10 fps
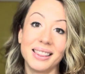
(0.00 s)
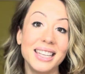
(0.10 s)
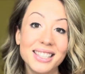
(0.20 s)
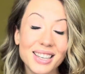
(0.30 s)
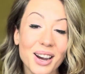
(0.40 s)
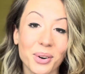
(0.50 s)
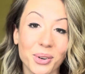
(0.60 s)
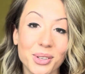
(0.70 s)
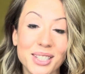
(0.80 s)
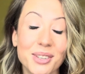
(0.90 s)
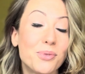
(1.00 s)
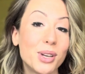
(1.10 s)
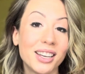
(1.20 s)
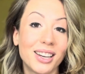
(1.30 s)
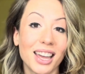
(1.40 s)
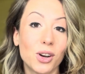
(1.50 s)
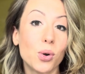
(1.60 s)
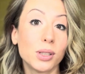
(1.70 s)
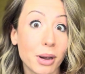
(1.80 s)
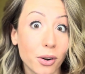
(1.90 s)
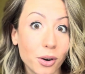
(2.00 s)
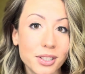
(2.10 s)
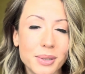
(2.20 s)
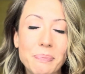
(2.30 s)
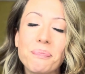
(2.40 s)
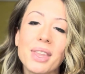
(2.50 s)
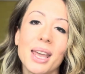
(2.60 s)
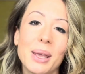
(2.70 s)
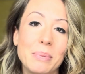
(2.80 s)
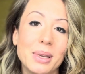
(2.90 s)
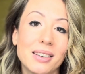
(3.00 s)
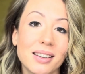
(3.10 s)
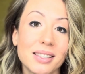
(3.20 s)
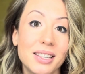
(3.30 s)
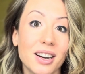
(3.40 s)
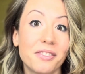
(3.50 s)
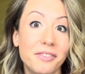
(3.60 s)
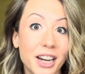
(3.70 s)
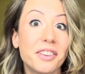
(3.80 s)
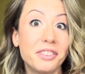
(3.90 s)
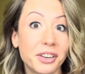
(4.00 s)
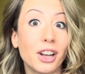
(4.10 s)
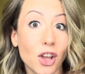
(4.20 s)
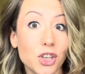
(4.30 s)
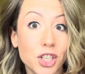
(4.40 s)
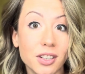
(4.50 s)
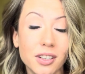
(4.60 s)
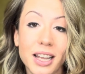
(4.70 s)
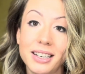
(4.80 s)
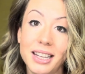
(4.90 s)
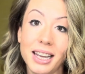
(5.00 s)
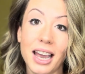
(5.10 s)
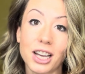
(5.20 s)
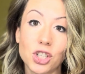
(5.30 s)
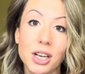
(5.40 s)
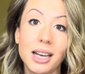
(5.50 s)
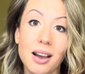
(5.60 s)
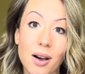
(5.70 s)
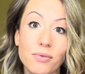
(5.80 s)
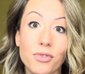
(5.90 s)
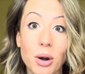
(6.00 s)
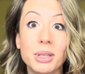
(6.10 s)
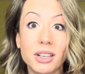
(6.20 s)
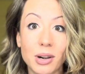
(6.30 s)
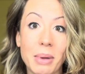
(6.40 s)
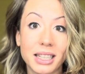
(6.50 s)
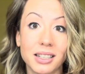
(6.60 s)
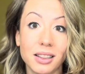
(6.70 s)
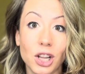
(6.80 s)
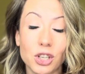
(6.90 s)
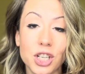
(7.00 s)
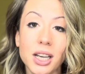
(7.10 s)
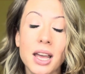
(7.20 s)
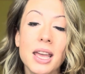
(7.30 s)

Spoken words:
These errors, if we can call them errors, because they're very, very logical and they actually come from the grammatical logic,